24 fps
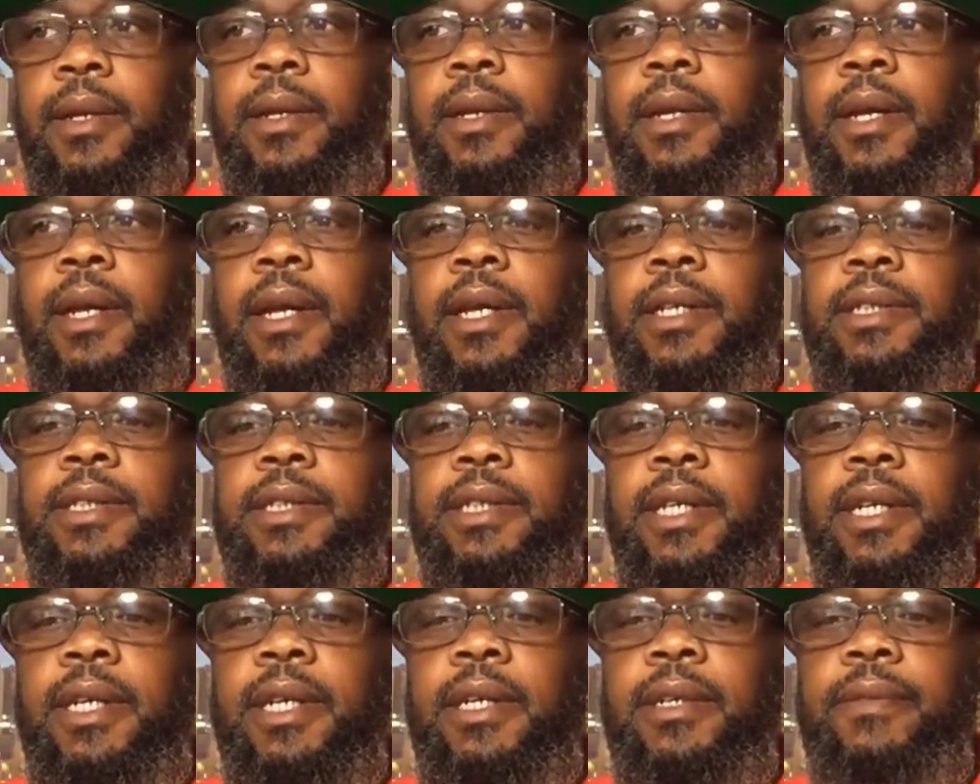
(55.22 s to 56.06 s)
I
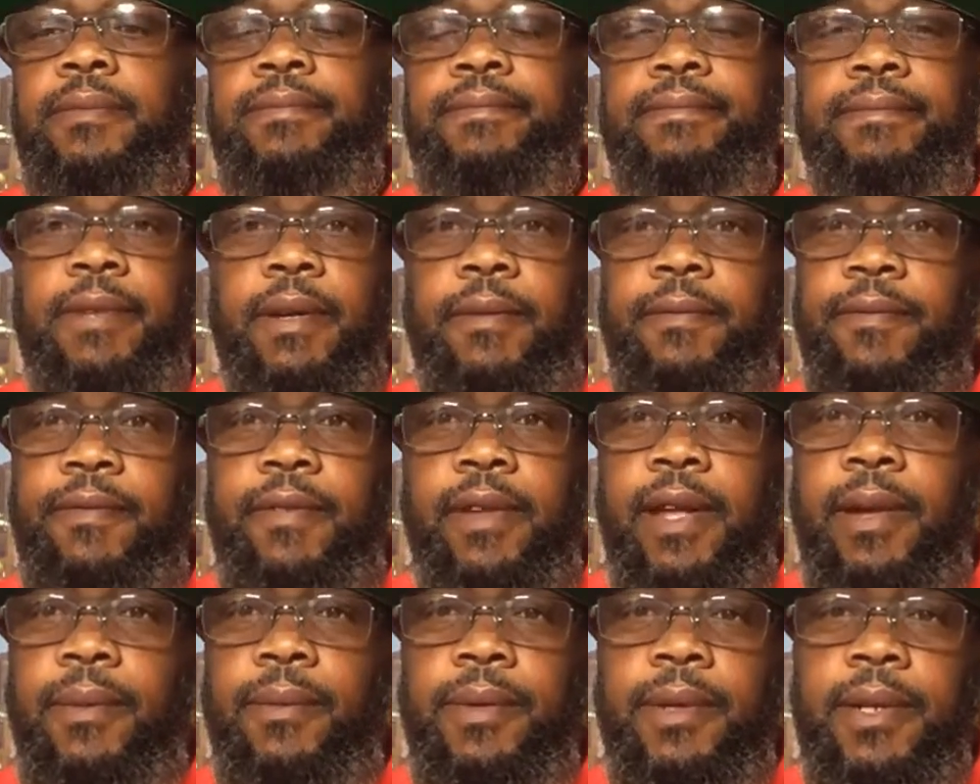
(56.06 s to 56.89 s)
say I'm
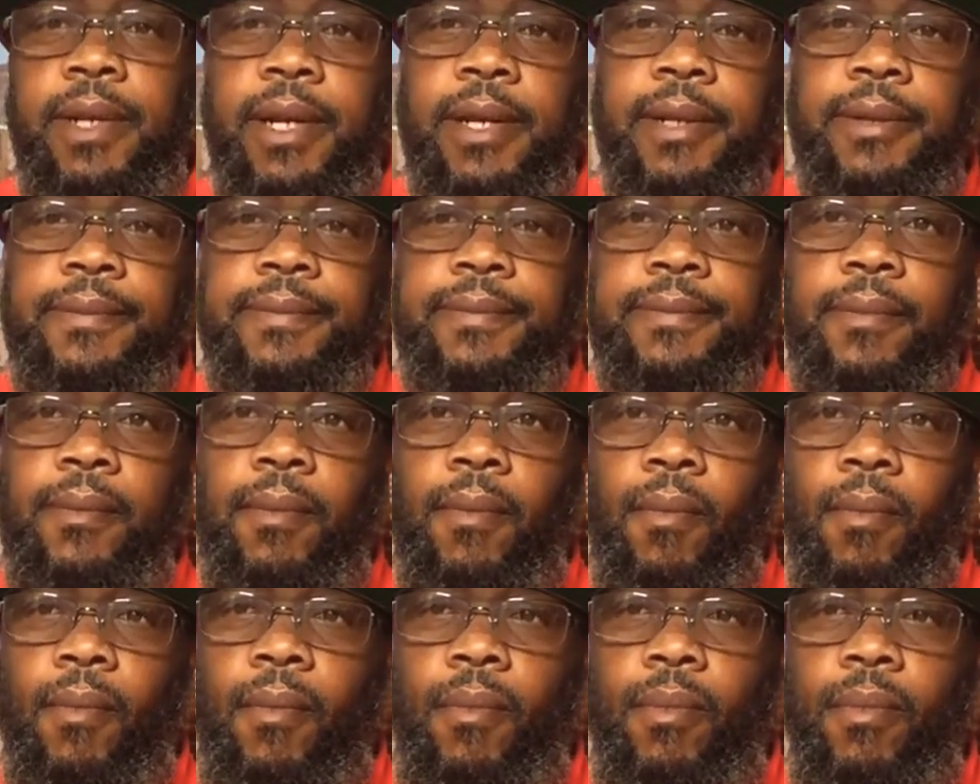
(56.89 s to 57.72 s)
fine with that.
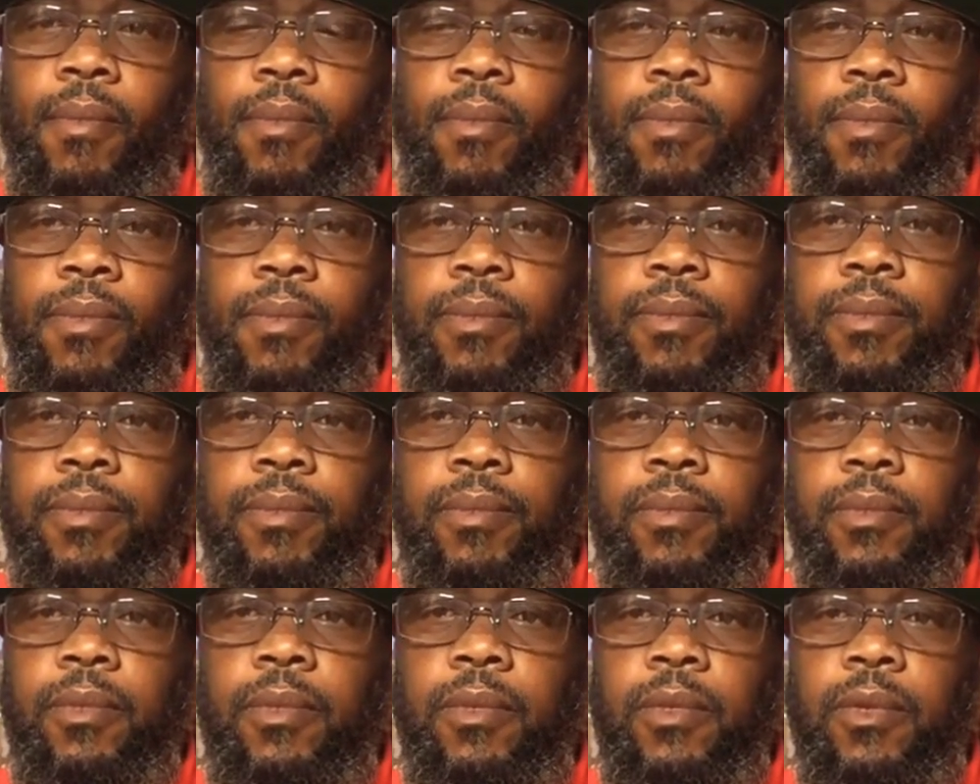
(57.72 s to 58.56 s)

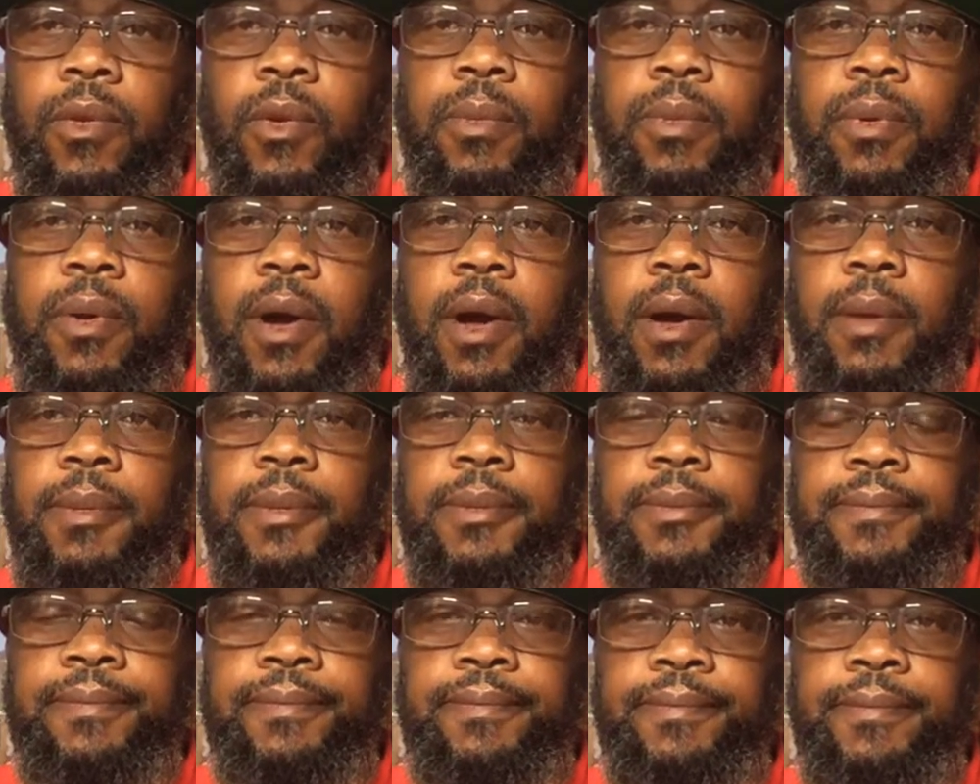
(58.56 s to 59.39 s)
No
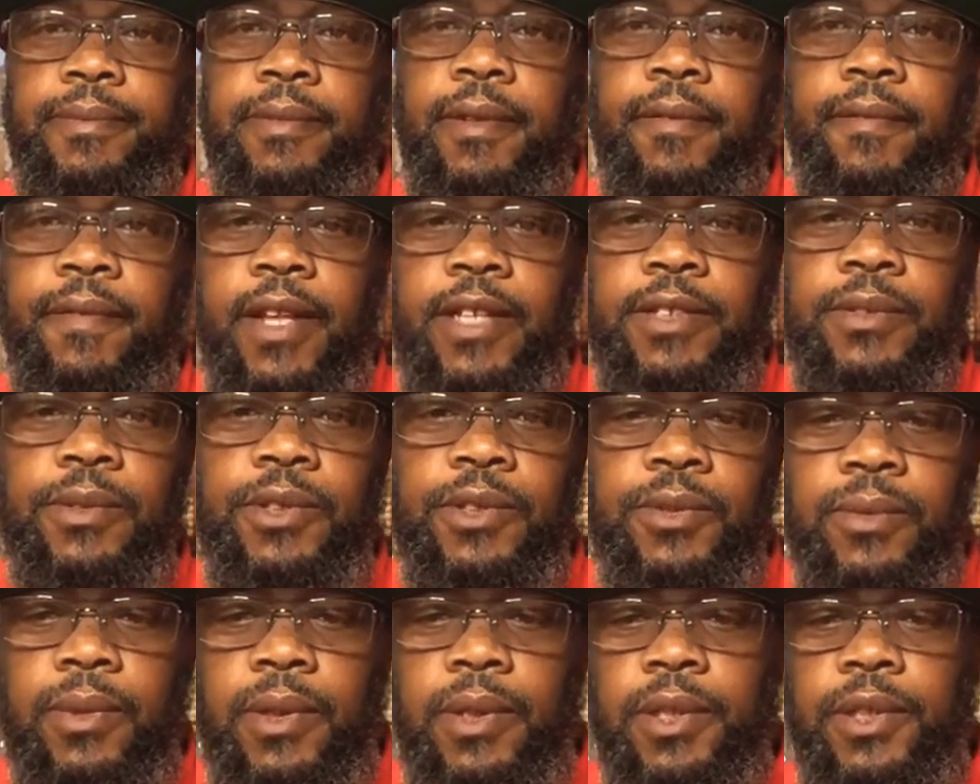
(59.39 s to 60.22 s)
problem. If that's
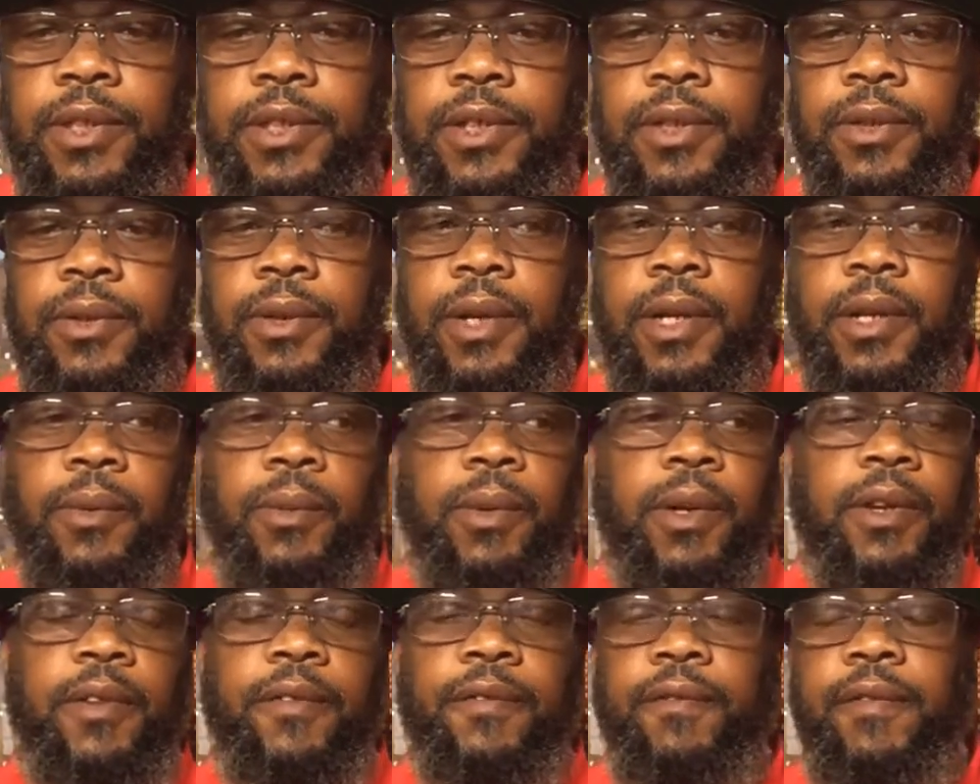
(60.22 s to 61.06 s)
what you want to do, I don't
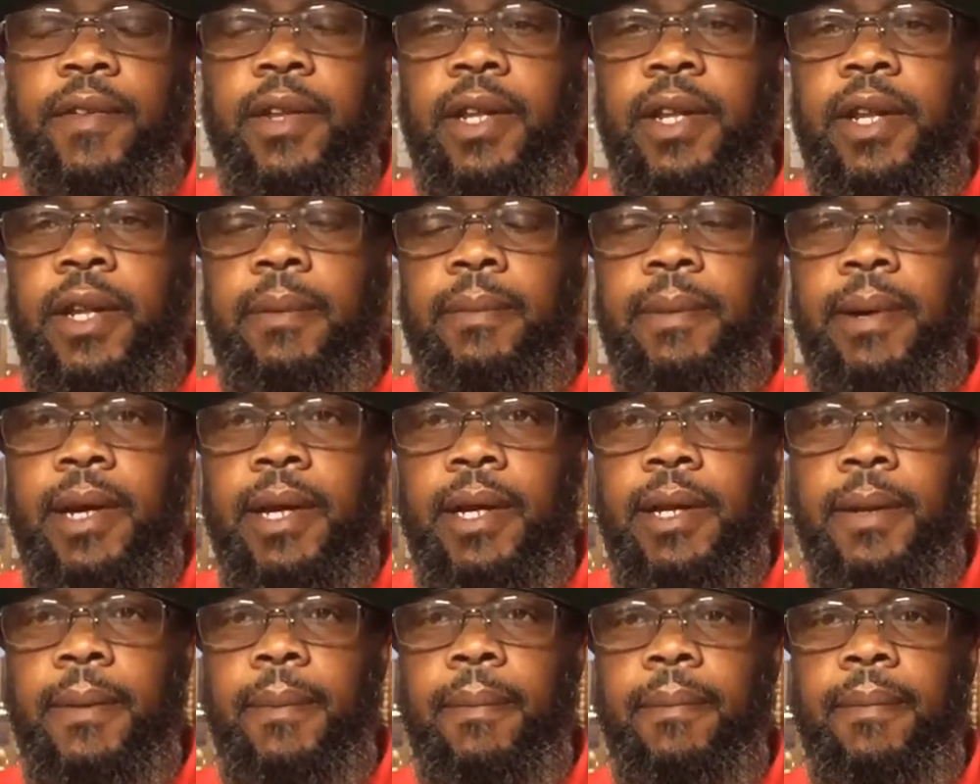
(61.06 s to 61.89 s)
want to offend
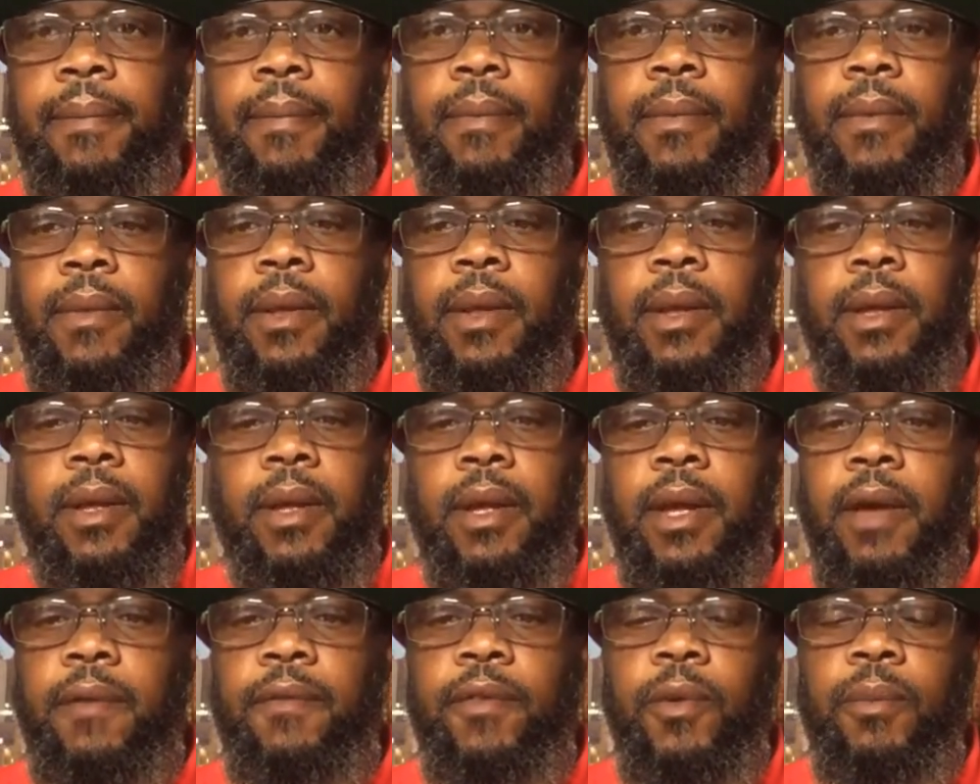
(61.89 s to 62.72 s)
anybody.
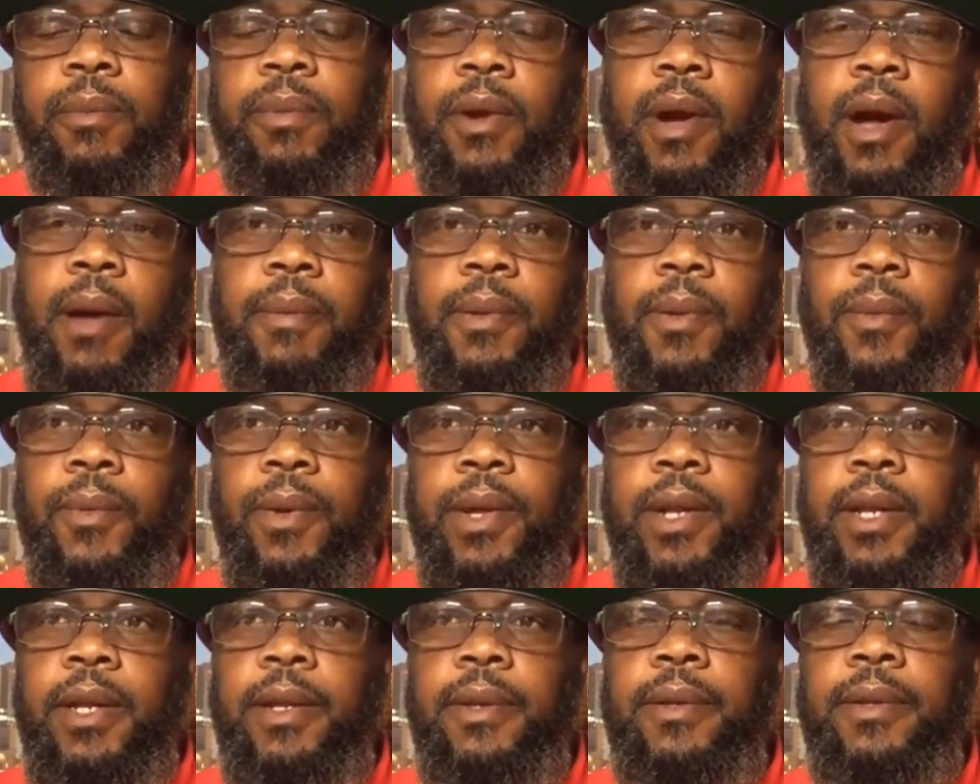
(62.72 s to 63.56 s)
I have no problem
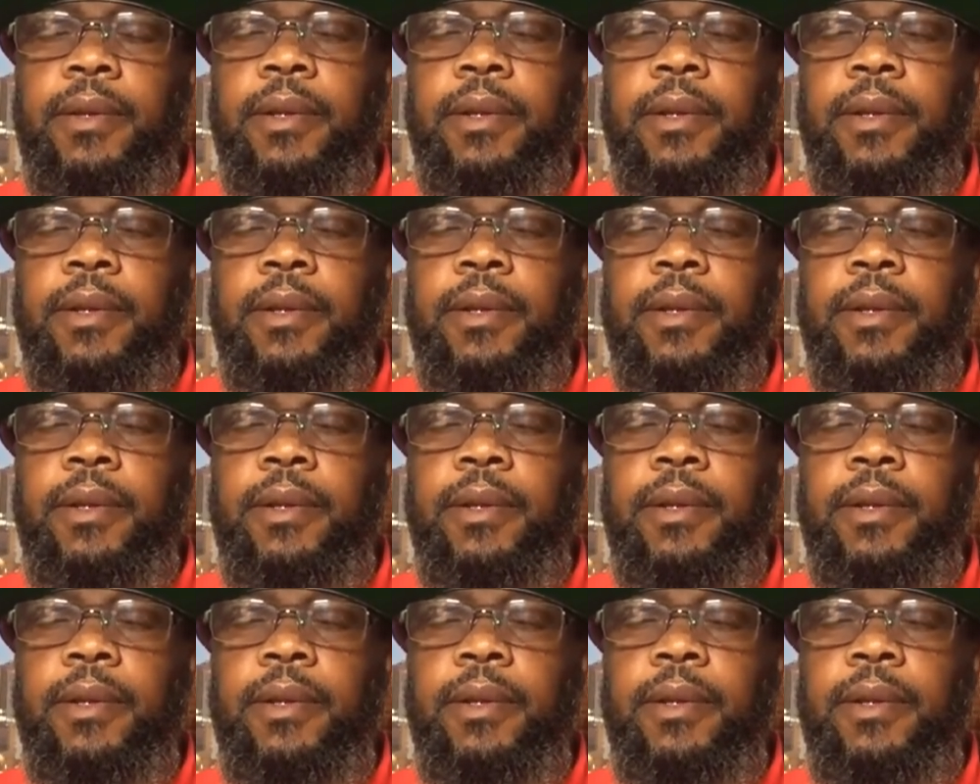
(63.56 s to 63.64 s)
with it.